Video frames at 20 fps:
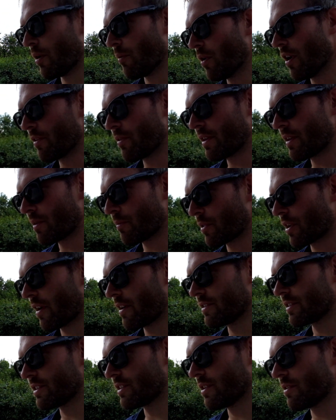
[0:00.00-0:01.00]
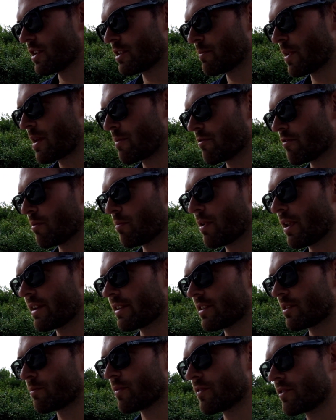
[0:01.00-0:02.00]
what I think I'm going to do is maybe
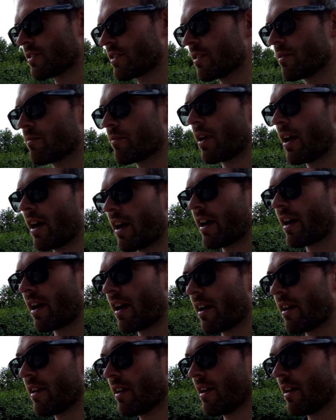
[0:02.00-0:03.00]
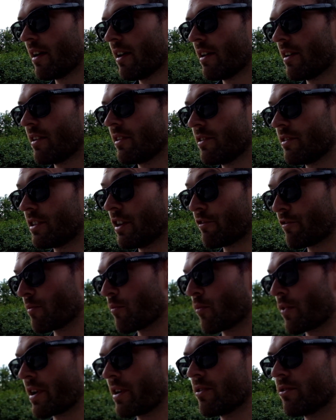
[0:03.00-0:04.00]
replace them with some
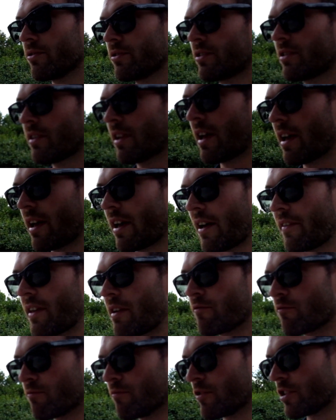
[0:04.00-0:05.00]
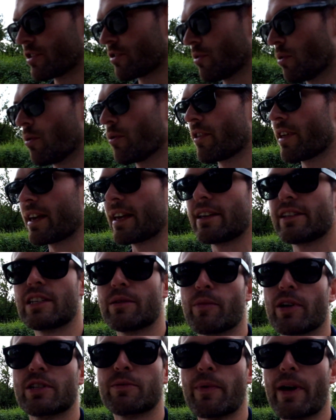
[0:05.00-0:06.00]
different wheels, and then restore these
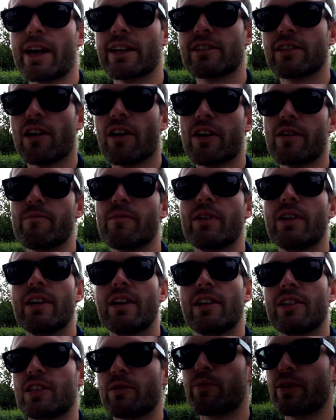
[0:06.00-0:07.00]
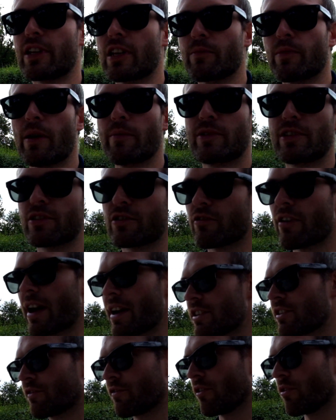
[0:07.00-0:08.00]
in my spare time to bring them up to
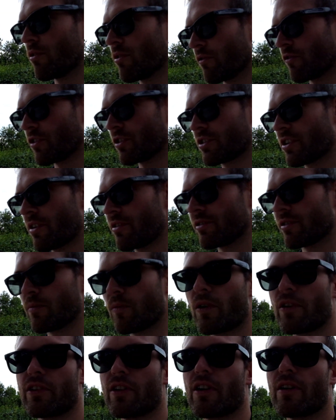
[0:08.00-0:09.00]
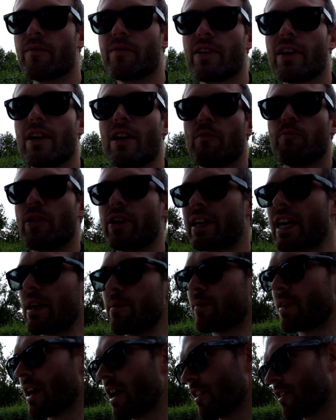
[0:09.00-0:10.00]
scratch for shows and whatnot, but
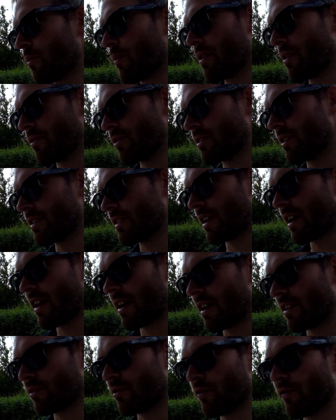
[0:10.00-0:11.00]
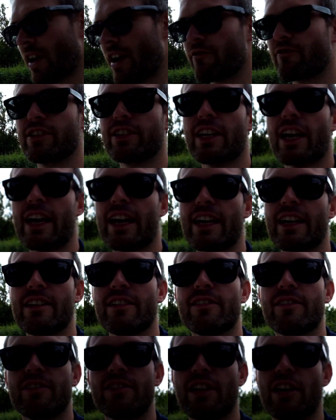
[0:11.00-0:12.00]
keep the other wheels as a sort of everyday
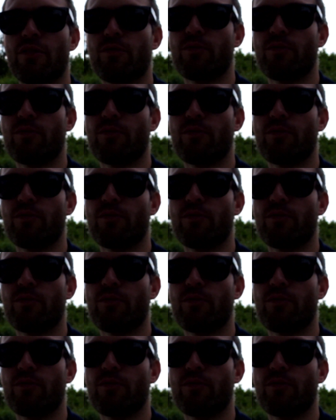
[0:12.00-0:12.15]
set of